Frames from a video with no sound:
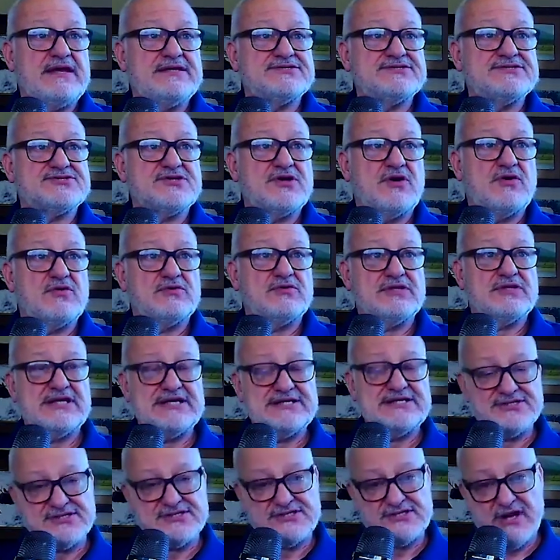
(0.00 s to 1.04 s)
so
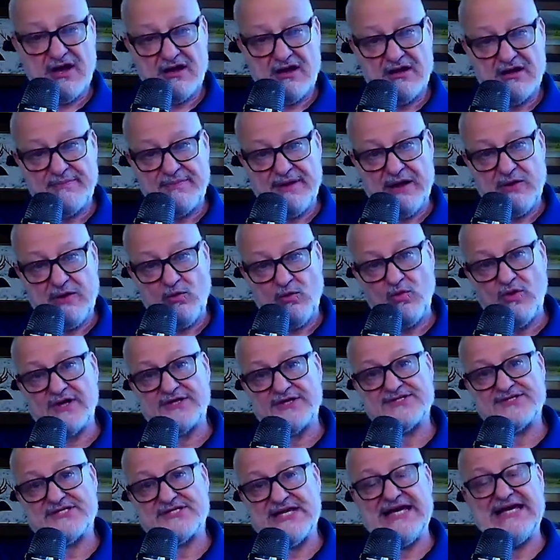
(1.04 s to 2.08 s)
let's talk about
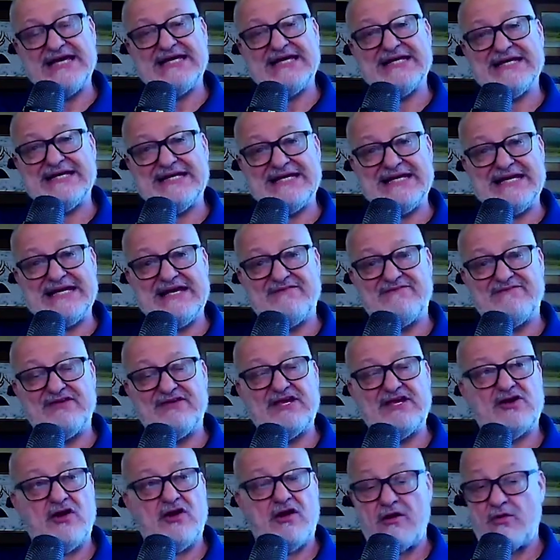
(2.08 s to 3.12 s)
what's in an EV
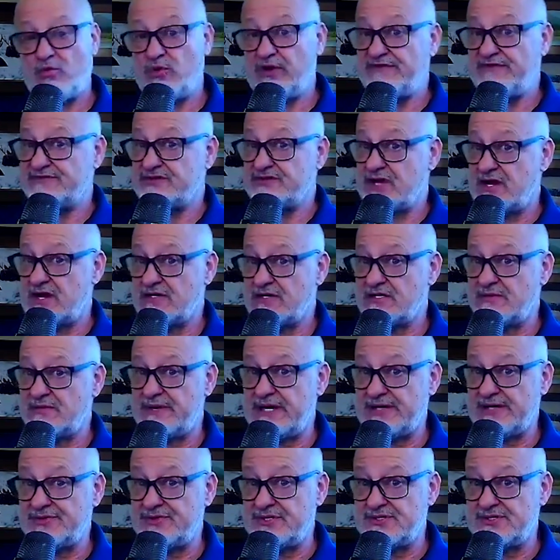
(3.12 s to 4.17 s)
car. We've talked
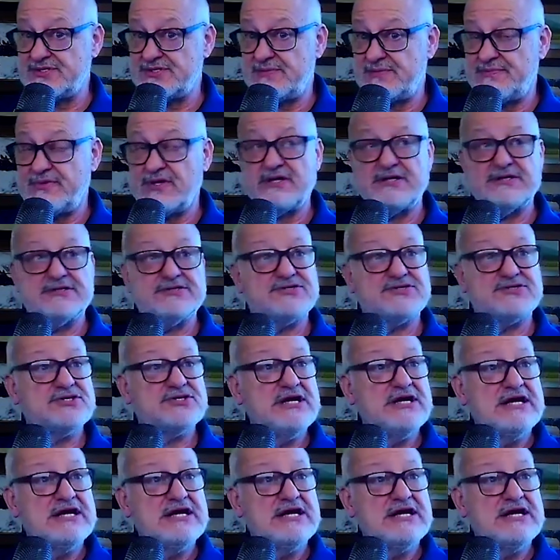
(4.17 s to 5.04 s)
about this a bunch.